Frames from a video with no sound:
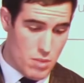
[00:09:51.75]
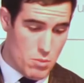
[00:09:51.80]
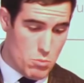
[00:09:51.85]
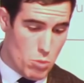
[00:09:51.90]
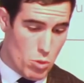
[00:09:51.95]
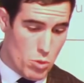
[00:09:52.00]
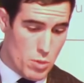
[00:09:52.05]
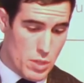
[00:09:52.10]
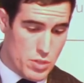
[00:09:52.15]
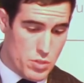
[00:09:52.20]

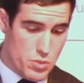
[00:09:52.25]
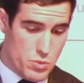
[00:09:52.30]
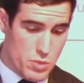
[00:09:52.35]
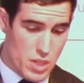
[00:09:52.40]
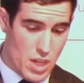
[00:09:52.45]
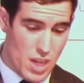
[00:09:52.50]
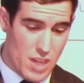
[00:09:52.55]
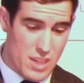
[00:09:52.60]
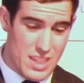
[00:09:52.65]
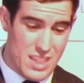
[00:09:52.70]
more questions
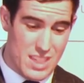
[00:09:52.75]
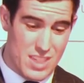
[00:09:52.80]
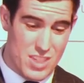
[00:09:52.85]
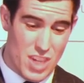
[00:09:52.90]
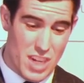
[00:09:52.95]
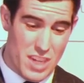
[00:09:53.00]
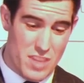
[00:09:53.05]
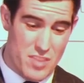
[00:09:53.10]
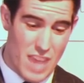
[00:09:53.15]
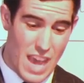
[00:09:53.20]
regarding
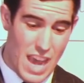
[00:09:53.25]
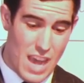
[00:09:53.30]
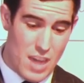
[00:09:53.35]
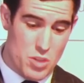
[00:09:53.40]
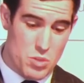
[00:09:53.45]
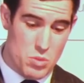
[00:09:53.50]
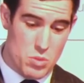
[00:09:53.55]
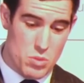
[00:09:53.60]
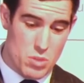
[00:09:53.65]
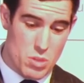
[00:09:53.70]
China's
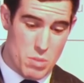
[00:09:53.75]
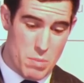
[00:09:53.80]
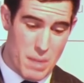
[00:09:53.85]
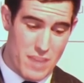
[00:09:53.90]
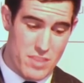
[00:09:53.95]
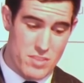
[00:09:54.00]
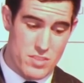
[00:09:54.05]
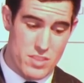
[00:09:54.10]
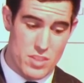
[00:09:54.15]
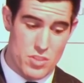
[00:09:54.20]
actual
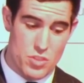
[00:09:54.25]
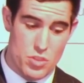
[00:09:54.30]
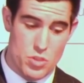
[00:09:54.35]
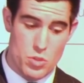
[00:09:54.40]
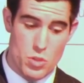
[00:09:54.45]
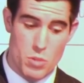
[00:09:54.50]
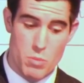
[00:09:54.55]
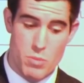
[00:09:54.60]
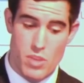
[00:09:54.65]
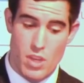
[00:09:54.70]
capacity
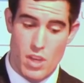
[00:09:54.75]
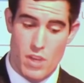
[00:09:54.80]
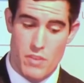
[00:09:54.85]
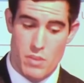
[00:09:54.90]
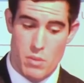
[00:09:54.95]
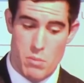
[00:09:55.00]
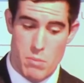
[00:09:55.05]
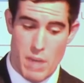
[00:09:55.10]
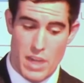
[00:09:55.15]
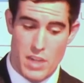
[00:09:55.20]
to observe
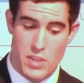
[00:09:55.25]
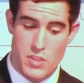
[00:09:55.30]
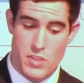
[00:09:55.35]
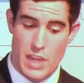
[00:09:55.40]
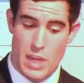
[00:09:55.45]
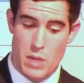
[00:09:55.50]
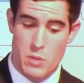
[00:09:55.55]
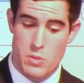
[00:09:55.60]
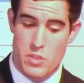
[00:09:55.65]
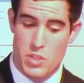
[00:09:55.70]
and manage
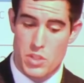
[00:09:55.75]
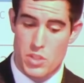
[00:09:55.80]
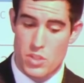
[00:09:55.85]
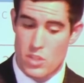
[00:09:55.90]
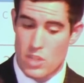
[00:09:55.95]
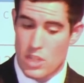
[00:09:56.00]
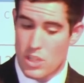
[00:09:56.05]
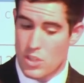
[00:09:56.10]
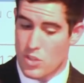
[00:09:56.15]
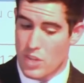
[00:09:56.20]
the
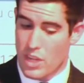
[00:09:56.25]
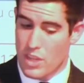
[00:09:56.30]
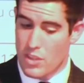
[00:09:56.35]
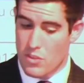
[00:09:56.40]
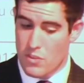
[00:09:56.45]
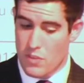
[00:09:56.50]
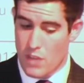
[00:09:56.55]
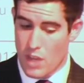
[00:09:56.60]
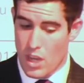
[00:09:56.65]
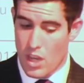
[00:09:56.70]
acquisition and
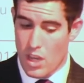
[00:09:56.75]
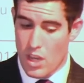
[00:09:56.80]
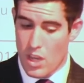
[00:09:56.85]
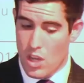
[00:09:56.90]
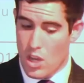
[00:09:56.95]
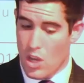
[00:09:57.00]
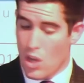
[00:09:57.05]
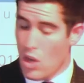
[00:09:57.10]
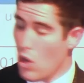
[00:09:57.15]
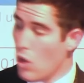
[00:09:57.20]
transfer
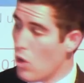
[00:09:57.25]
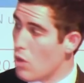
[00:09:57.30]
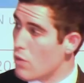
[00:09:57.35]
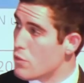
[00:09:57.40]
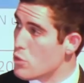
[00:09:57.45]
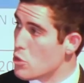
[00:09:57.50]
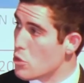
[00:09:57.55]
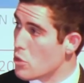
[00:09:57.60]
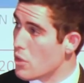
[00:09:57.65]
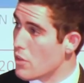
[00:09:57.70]

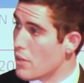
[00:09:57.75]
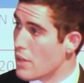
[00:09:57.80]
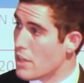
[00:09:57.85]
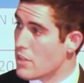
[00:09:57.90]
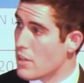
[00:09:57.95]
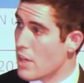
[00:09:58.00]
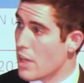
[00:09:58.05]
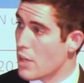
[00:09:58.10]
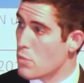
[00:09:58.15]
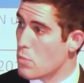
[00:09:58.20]
of
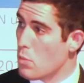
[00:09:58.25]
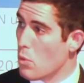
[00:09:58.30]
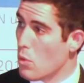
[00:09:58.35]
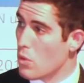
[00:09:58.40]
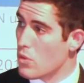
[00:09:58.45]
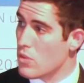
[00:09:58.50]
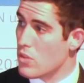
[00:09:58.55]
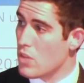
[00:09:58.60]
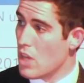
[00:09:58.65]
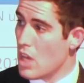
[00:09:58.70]
nuclear-related
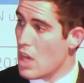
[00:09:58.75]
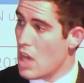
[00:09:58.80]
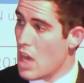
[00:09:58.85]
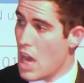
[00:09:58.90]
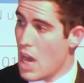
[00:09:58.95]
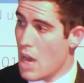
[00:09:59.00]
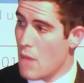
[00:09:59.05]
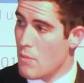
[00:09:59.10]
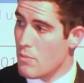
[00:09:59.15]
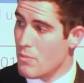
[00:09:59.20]
exports.
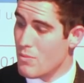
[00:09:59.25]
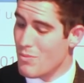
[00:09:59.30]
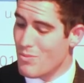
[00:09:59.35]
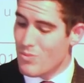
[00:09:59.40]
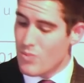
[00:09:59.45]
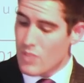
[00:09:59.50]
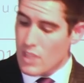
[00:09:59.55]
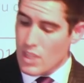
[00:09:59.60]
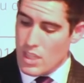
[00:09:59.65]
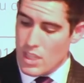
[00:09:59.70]

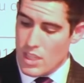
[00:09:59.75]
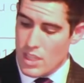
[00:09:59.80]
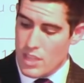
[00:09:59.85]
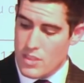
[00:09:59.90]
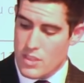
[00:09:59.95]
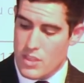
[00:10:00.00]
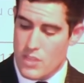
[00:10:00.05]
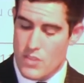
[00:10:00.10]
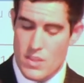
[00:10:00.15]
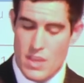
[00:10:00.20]

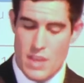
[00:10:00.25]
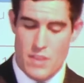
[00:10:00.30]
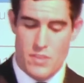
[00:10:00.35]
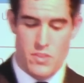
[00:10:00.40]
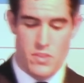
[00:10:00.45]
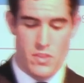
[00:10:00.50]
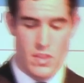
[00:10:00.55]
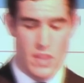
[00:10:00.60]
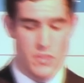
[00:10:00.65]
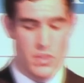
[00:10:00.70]

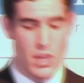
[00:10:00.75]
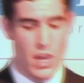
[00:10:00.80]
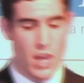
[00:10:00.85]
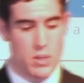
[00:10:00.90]
There's the